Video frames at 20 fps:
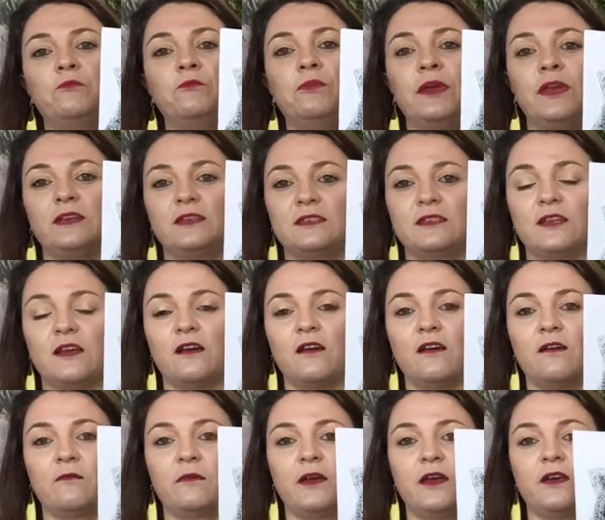based
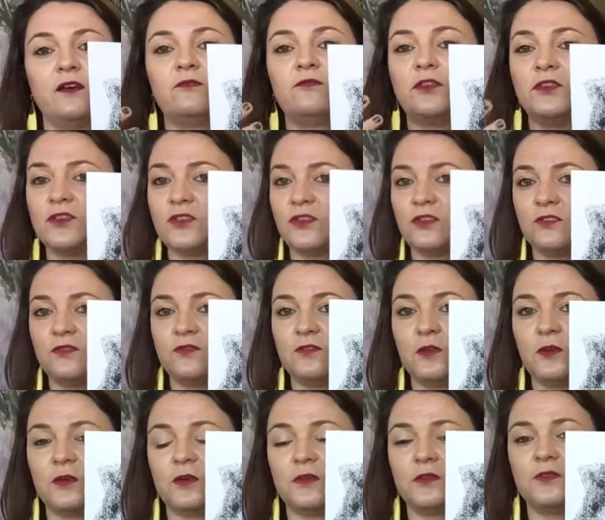on my original
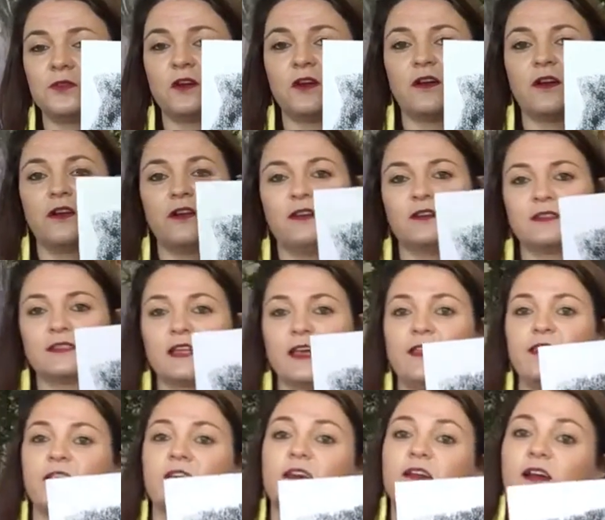floral drawings.
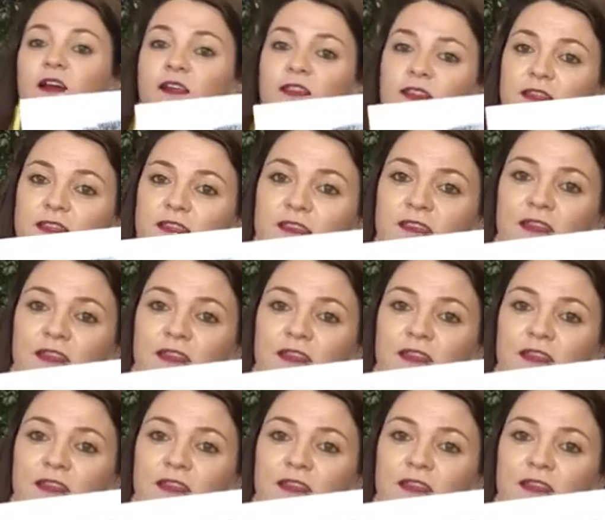I then cut the